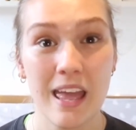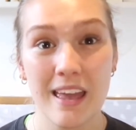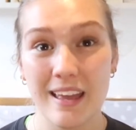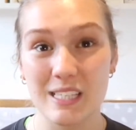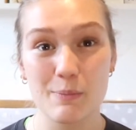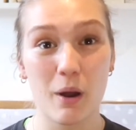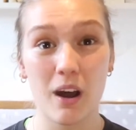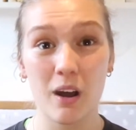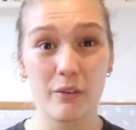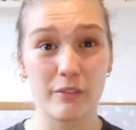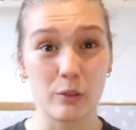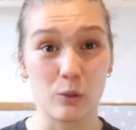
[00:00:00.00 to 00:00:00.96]
It's part
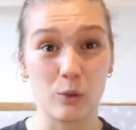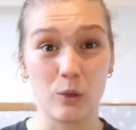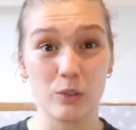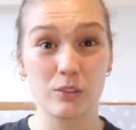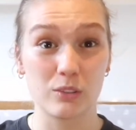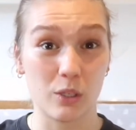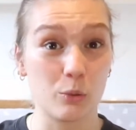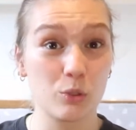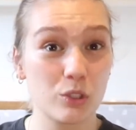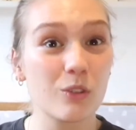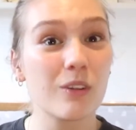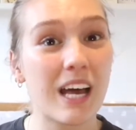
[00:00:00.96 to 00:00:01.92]
of your
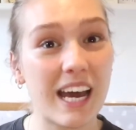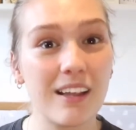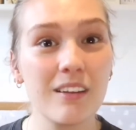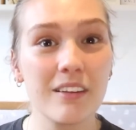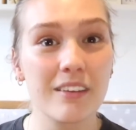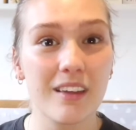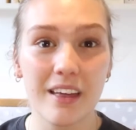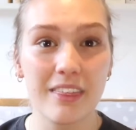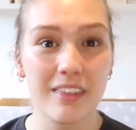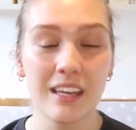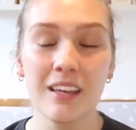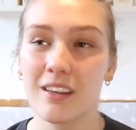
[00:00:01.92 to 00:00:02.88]
social health, I
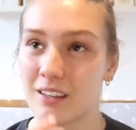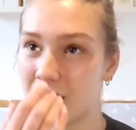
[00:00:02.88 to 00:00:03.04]
think.